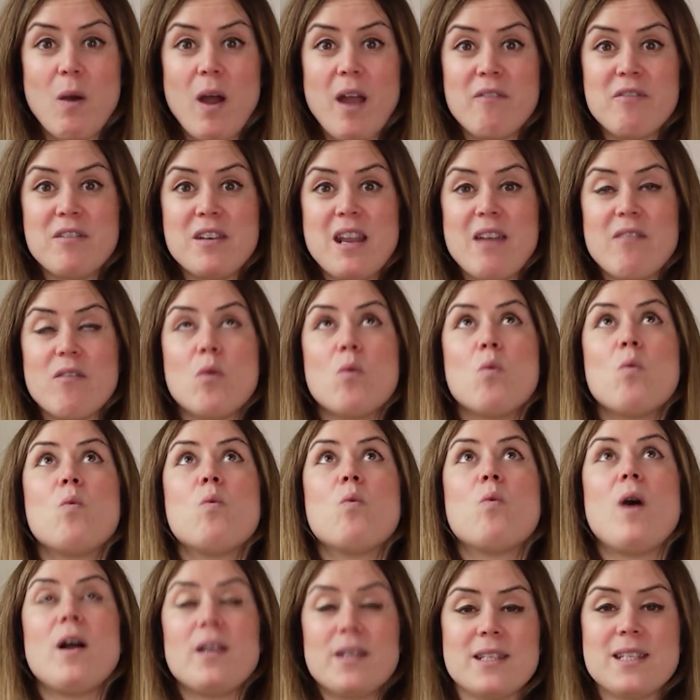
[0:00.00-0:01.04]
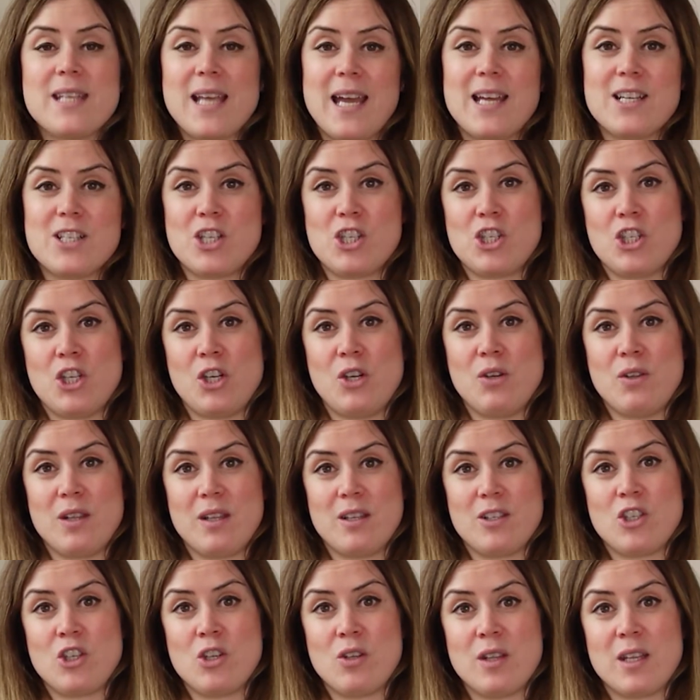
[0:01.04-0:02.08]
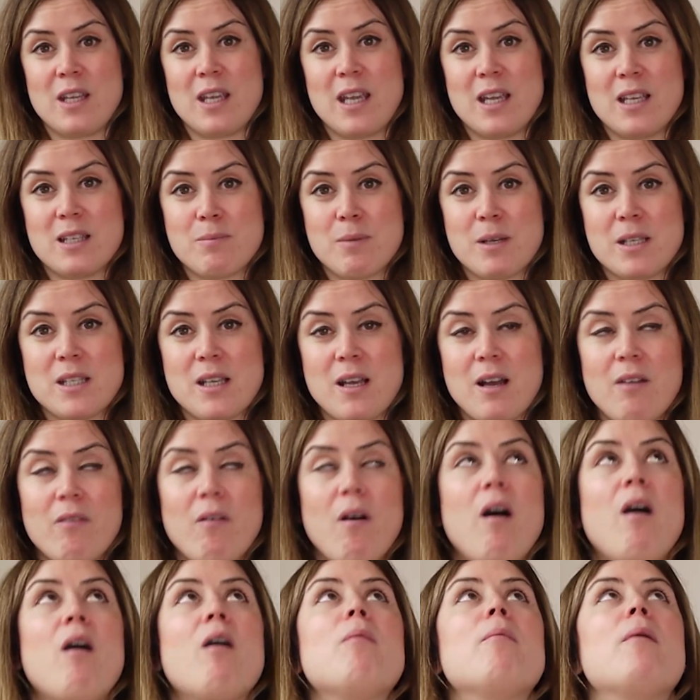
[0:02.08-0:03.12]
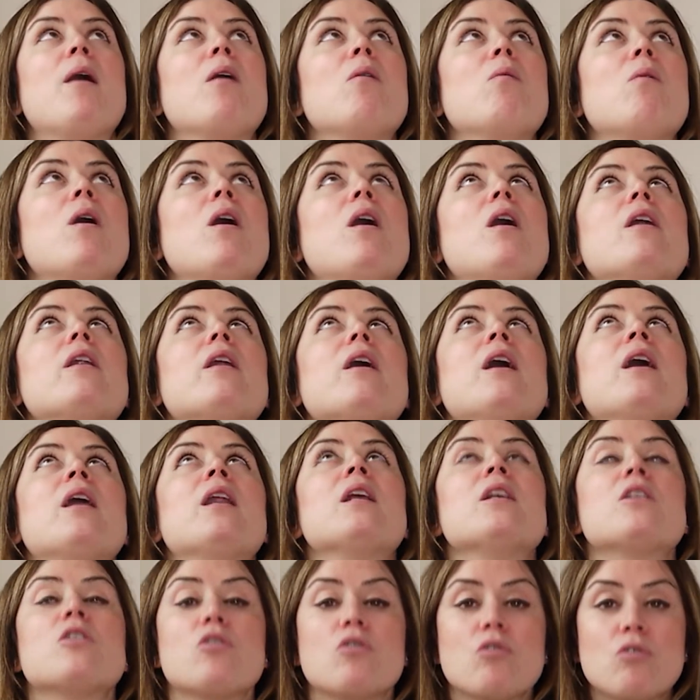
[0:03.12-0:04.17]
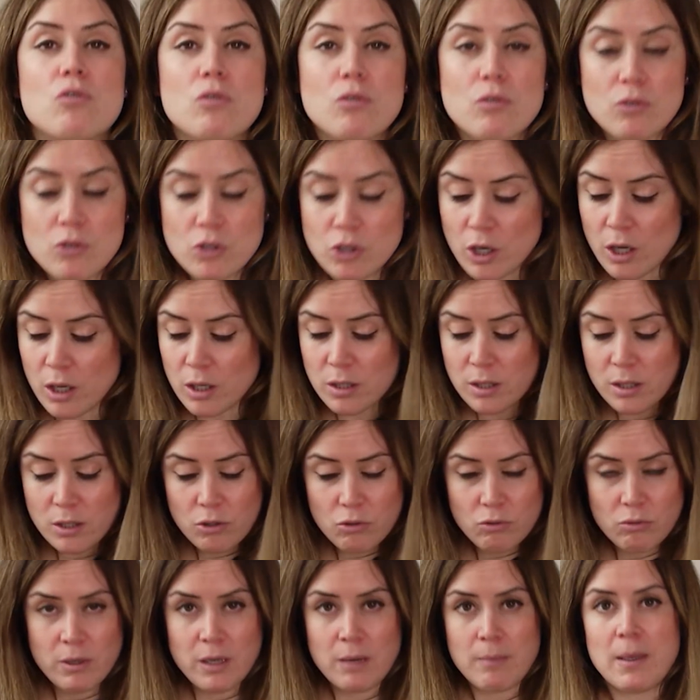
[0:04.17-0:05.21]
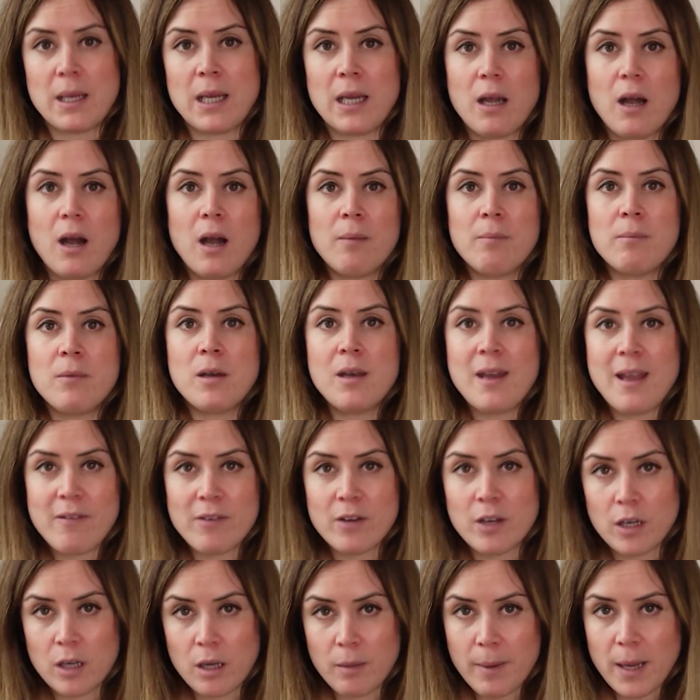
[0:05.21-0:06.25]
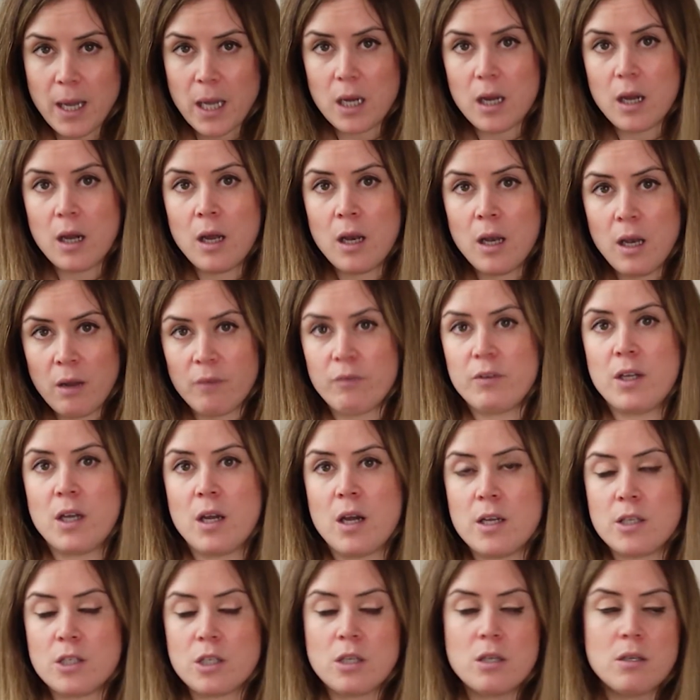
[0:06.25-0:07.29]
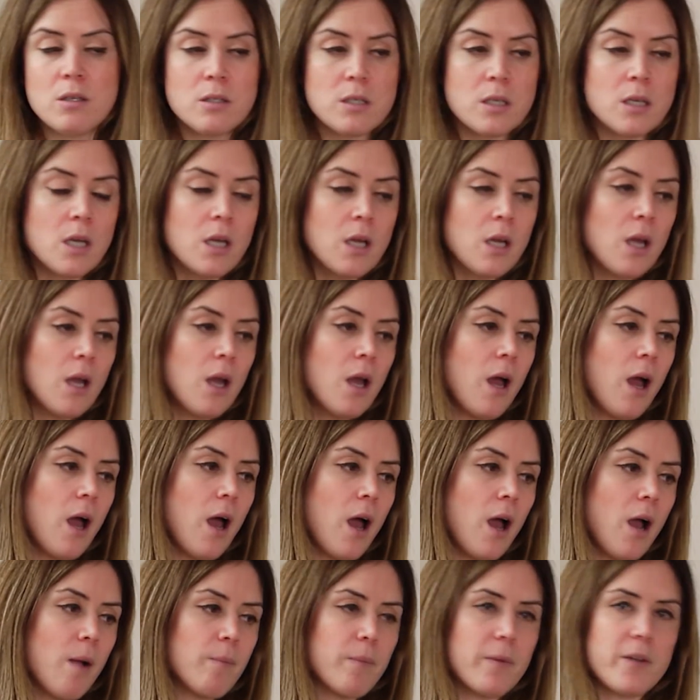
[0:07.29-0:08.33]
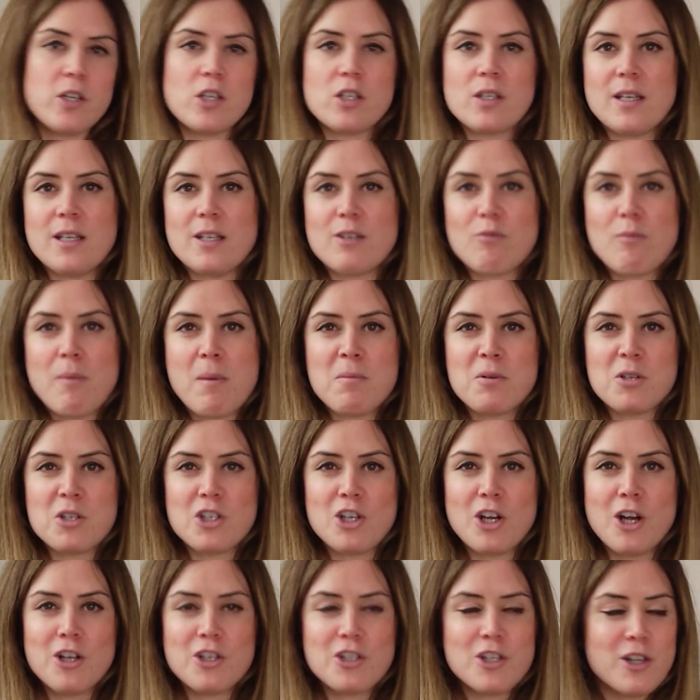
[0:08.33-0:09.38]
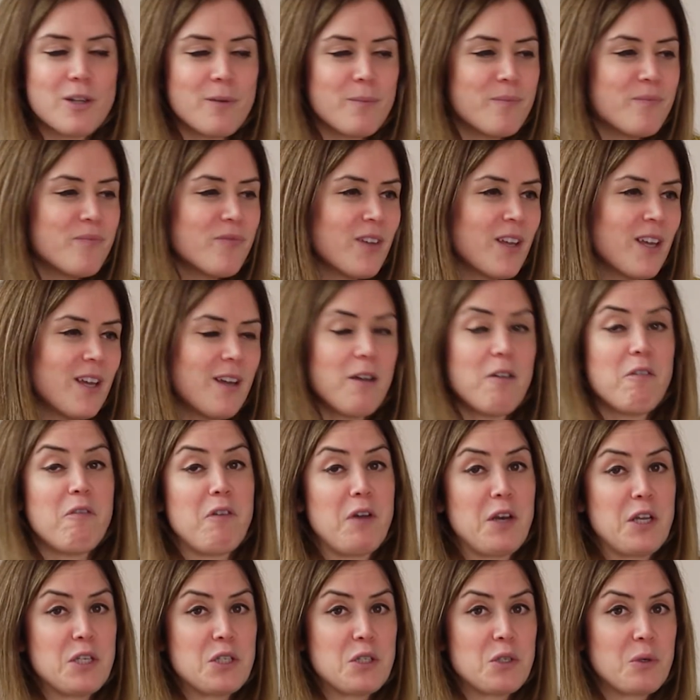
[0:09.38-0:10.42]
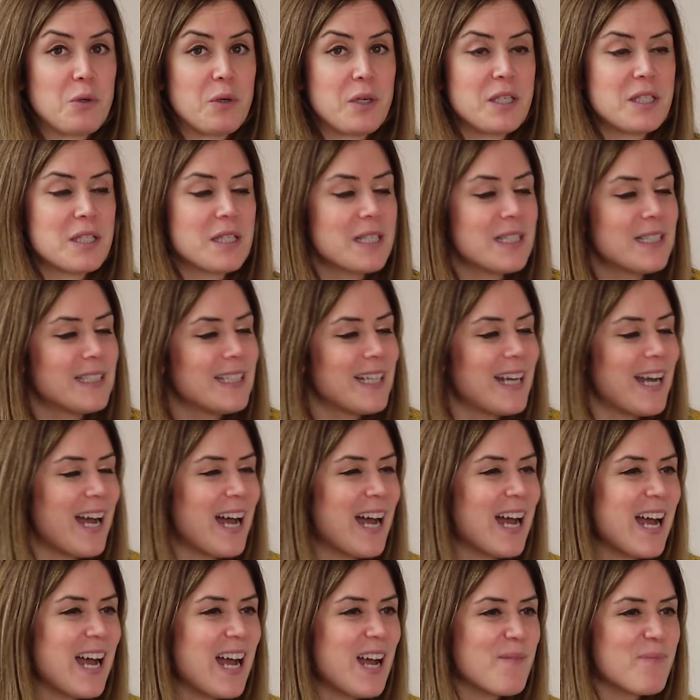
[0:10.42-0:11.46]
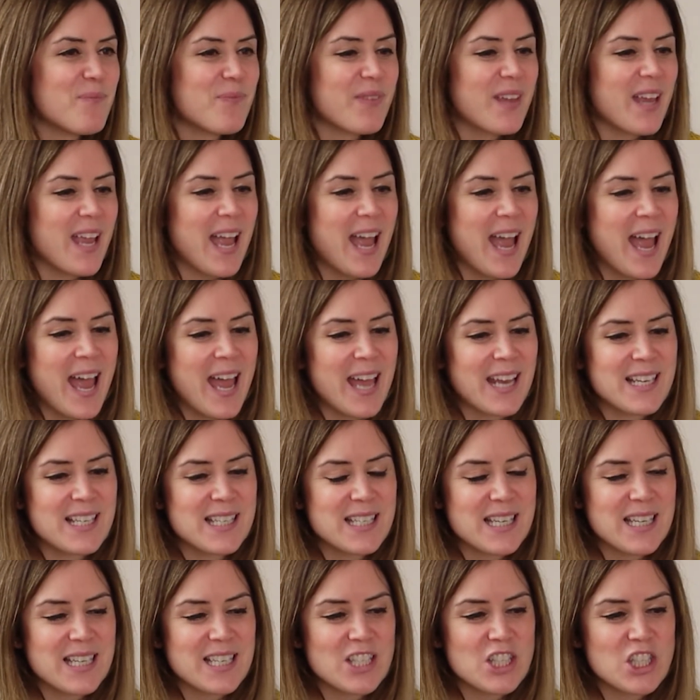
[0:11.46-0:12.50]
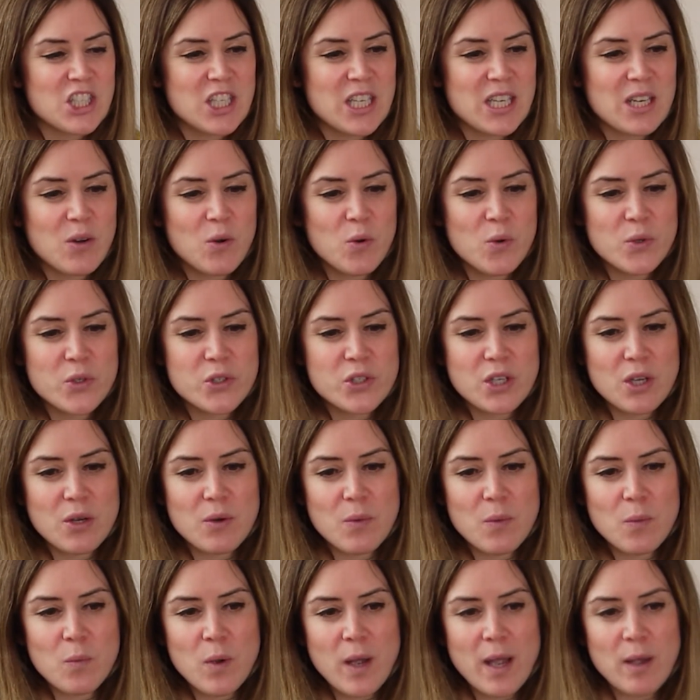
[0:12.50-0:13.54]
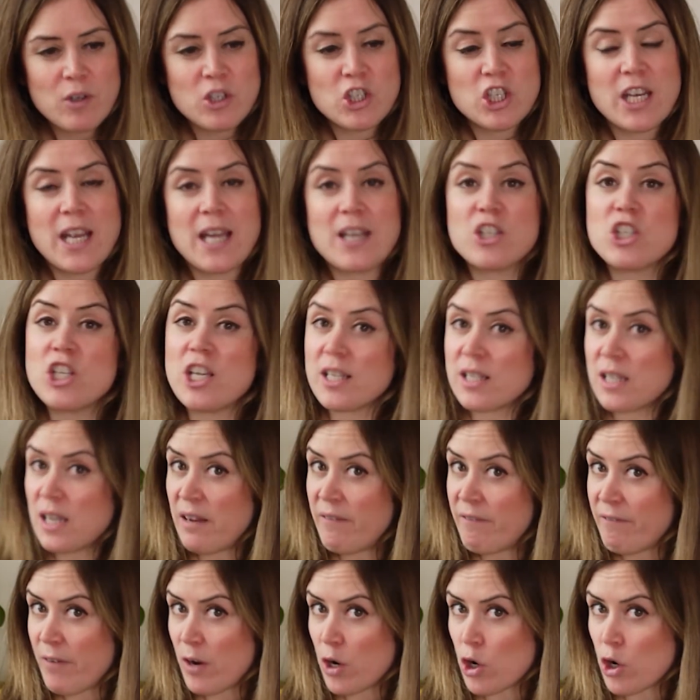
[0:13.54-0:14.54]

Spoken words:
I've never once had to tune the gears myself. Oh my word, it is just dreamy. I'm never gonna go back. I love Di2s. I just need to remember to charge them. Funny stories. And she also, what else she has? She has an info